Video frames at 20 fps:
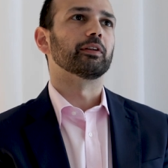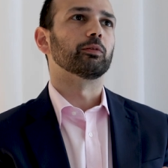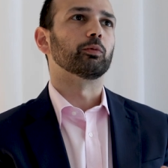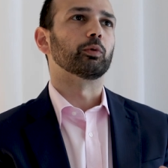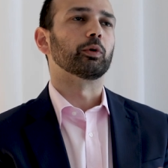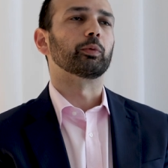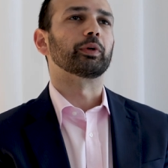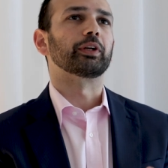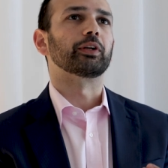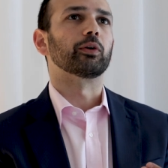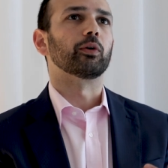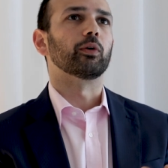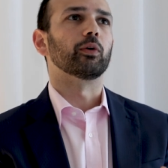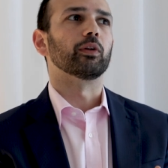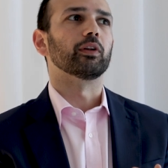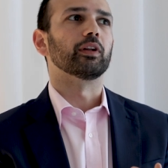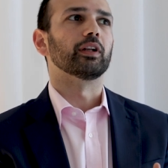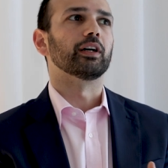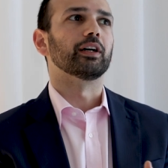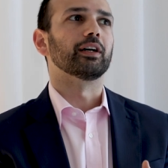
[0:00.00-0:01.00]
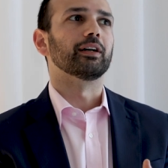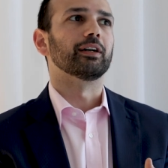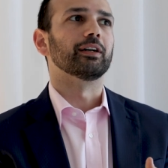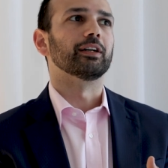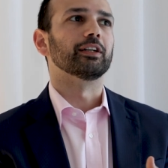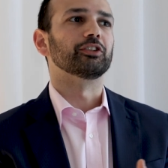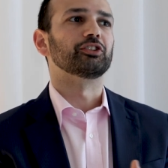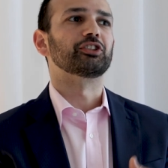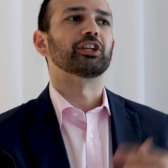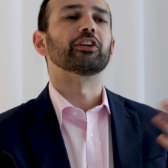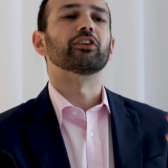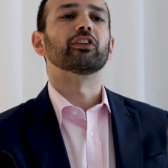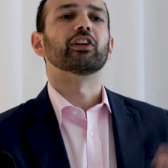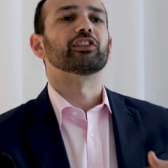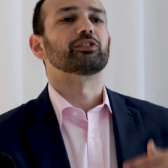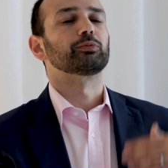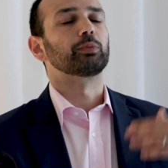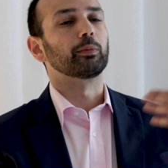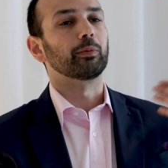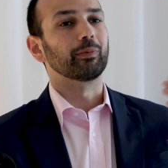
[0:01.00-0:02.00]
what we call uh,
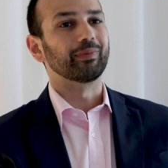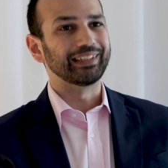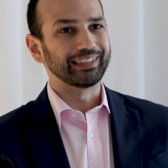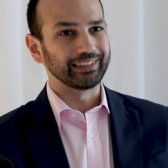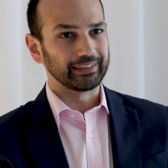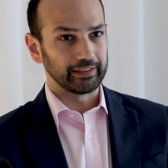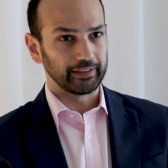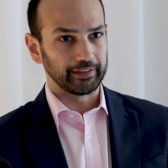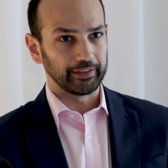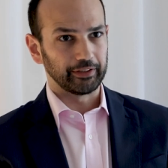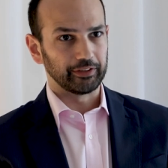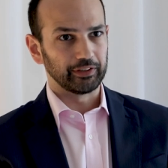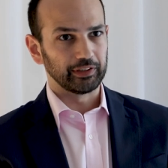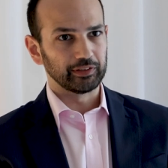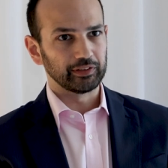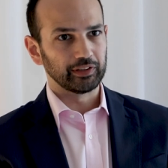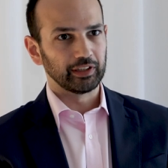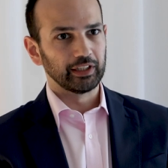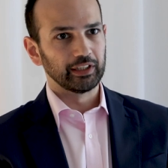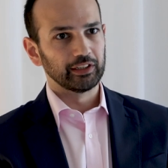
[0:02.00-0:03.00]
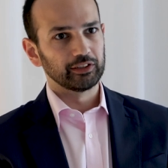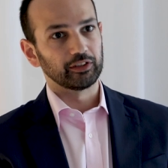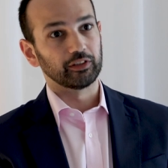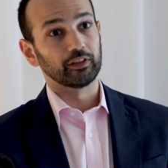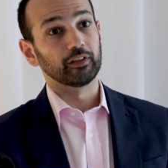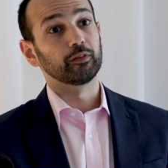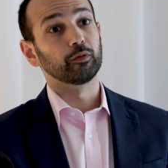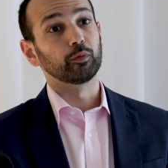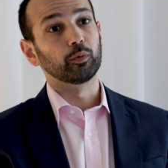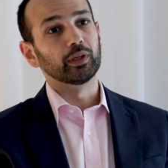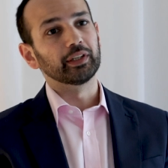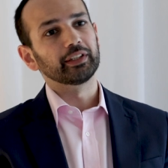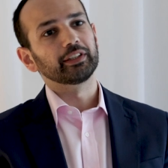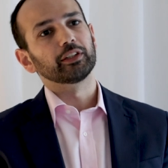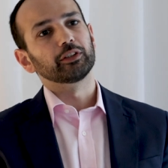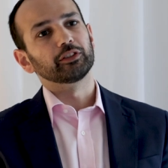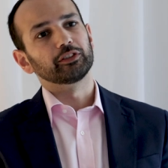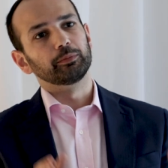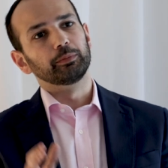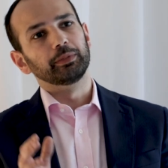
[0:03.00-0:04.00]
generalized probability theories. So if mm-hmm. one
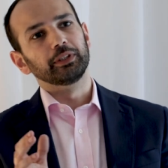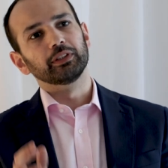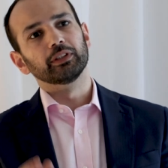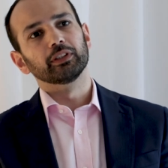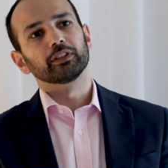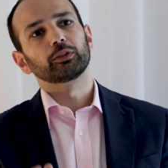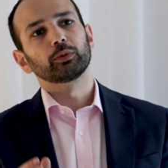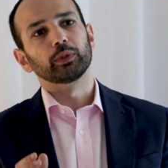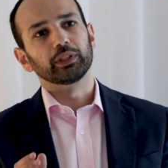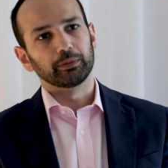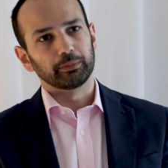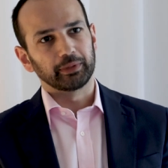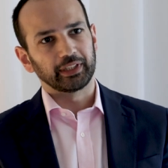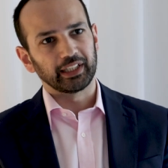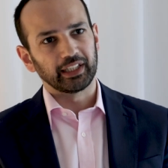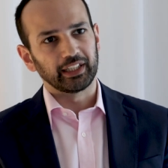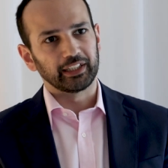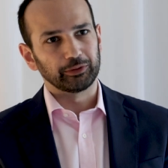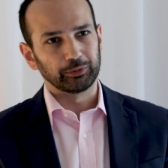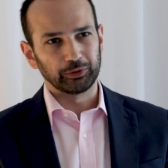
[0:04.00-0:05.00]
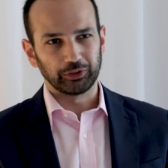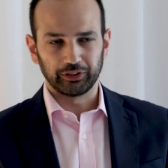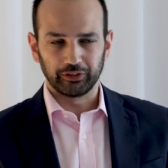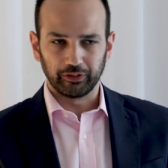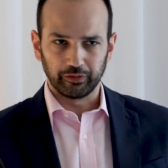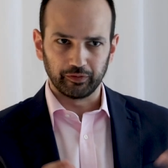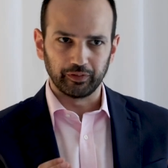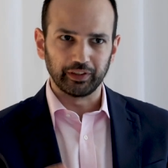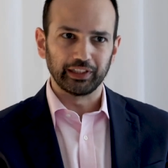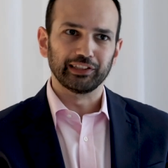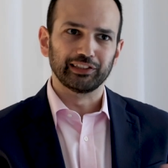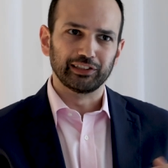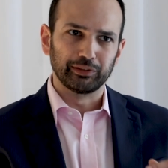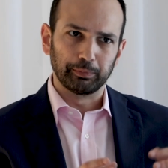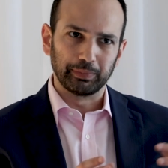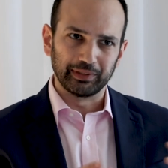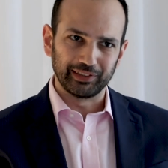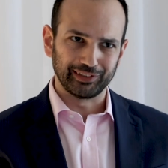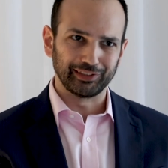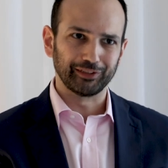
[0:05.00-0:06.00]
goes beyond quantum mechanics, which is a very
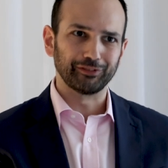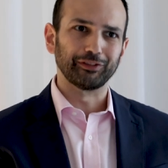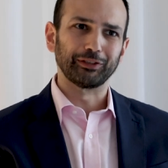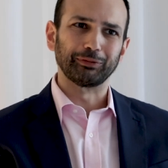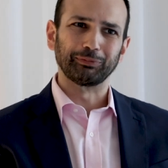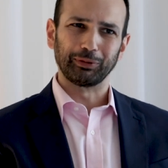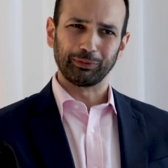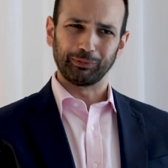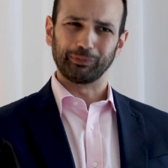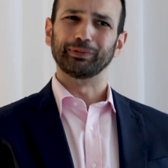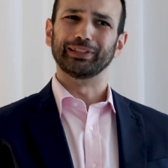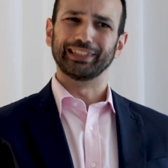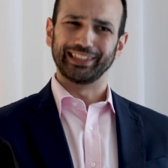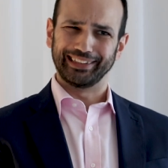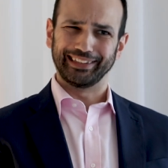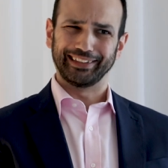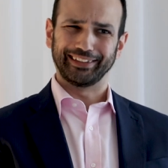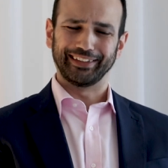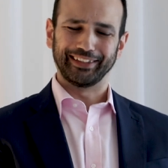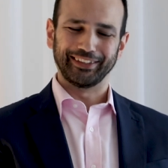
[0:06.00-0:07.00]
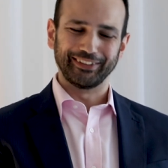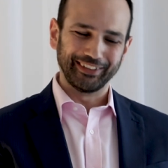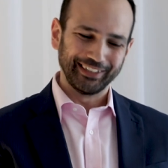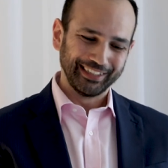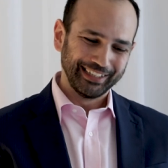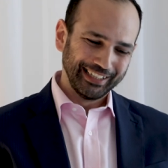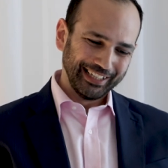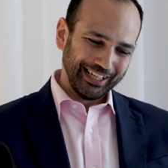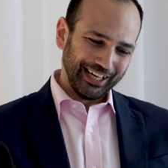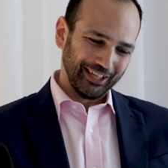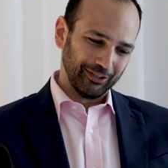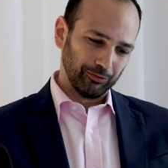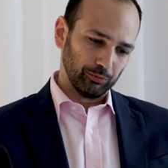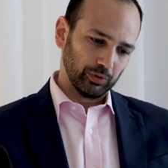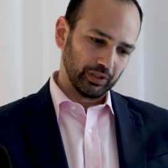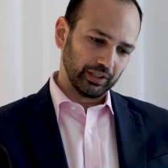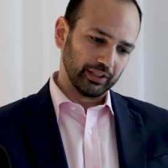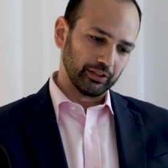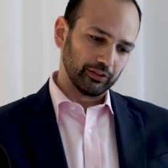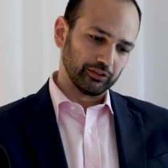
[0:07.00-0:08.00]
specific probability theory, and
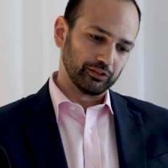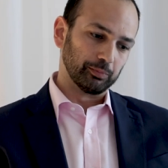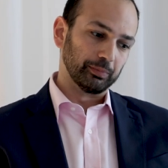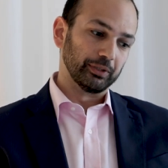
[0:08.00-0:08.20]
one goes